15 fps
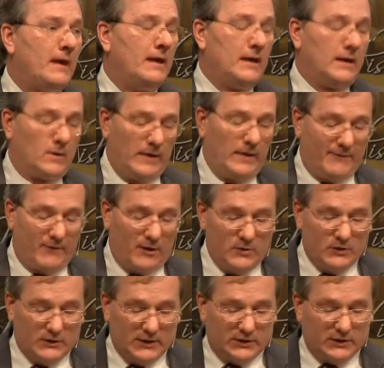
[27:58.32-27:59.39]
Can we have our
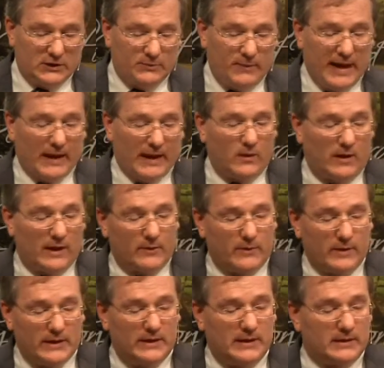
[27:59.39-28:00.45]
musicians back while I
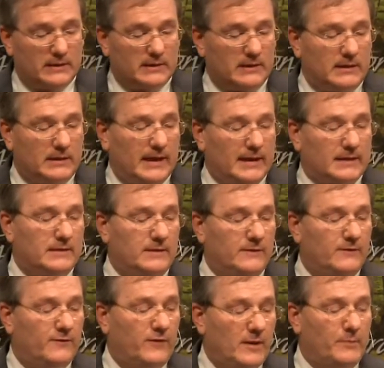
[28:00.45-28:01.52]
read this text in
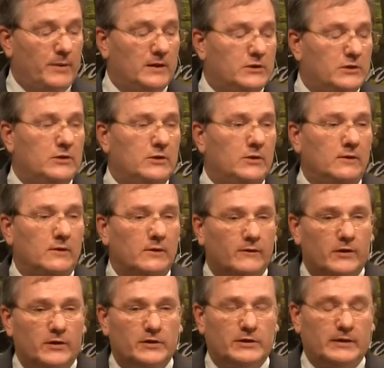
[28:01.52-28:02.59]
Philippians 2,
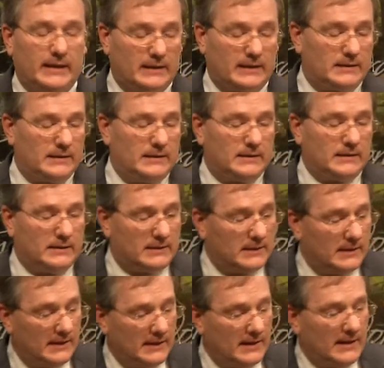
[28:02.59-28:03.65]
verse 6? This is
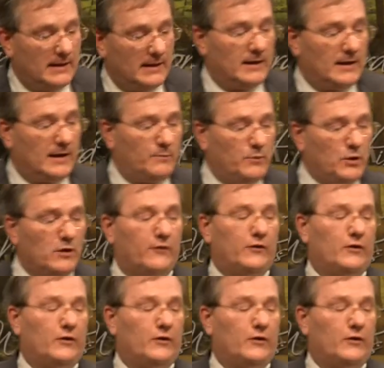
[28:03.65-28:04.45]
a beautiful